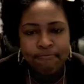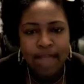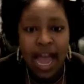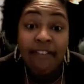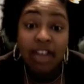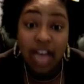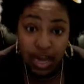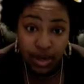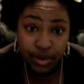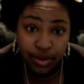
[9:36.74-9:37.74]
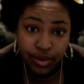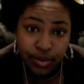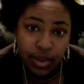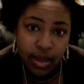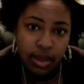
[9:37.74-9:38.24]
Avocado,
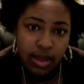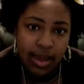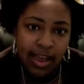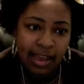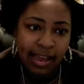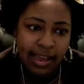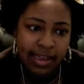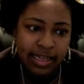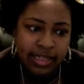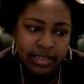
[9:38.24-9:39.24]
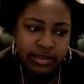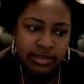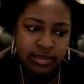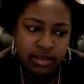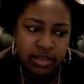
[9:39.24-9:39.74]

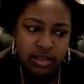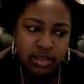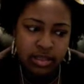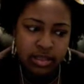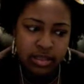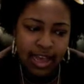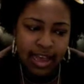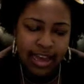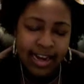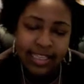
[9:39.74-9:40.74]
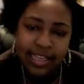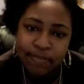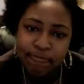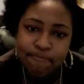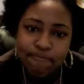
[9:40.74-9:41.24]
and that's it.
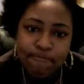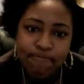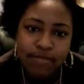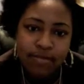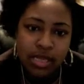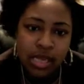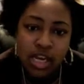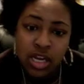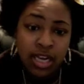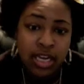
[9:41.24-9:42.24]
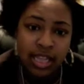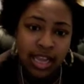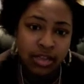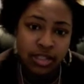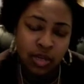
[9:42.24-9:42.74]
And then anything
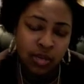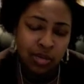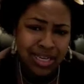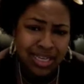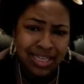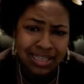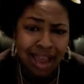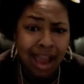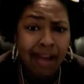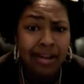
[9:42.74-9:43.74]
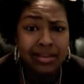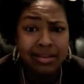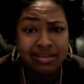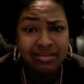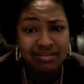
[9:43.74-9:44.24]
else. You can put peas,
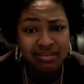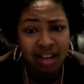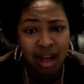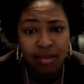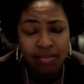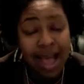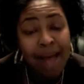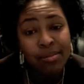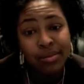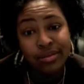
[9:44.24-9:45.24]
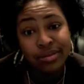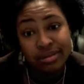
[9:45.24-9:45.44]
carrots, apples,